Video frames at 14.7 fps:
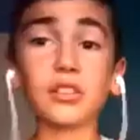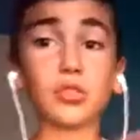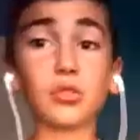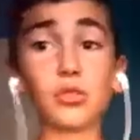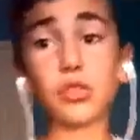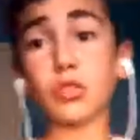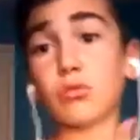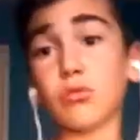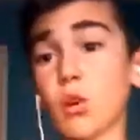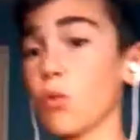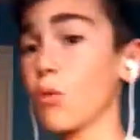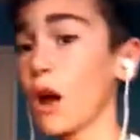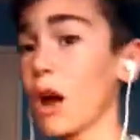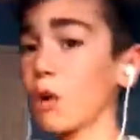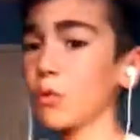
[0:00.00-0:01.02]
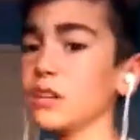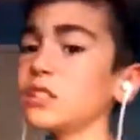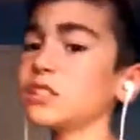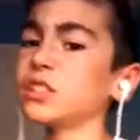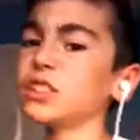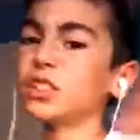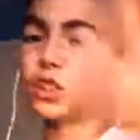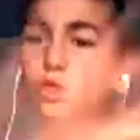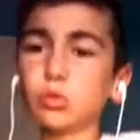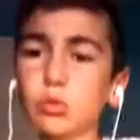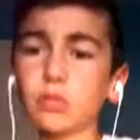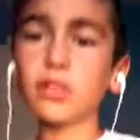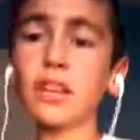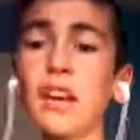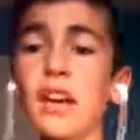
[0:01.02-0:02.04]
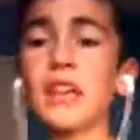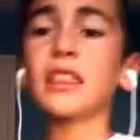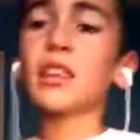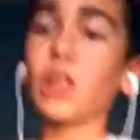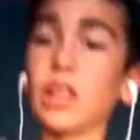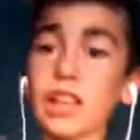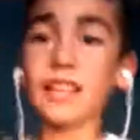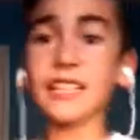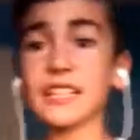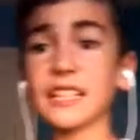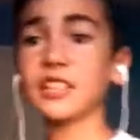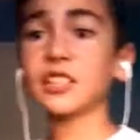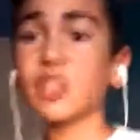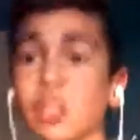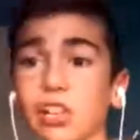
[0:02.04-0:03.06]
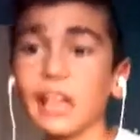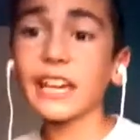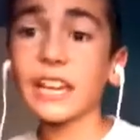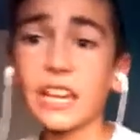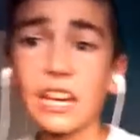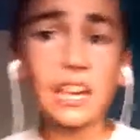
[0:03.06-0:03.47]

Do you know how it's just truth? Now let's get to Clank.